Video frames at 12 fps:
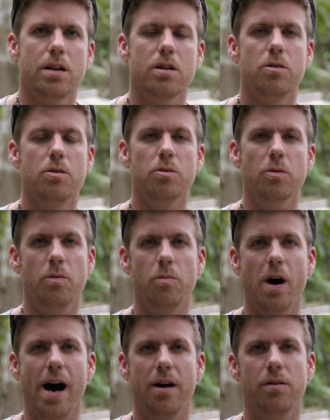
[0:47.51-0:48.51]
Cool.
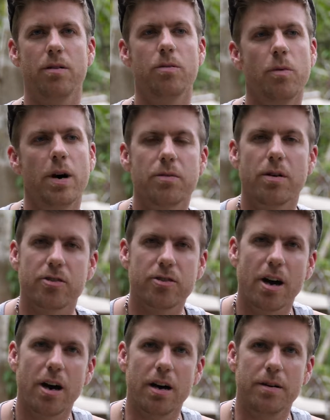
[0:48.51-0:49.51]
Wow. Where do I
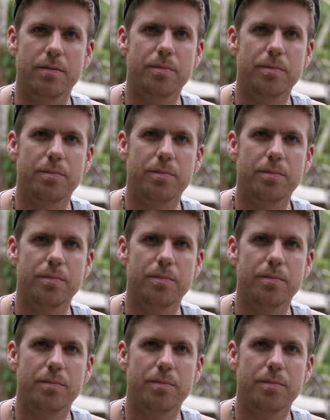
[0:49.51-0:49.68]
start?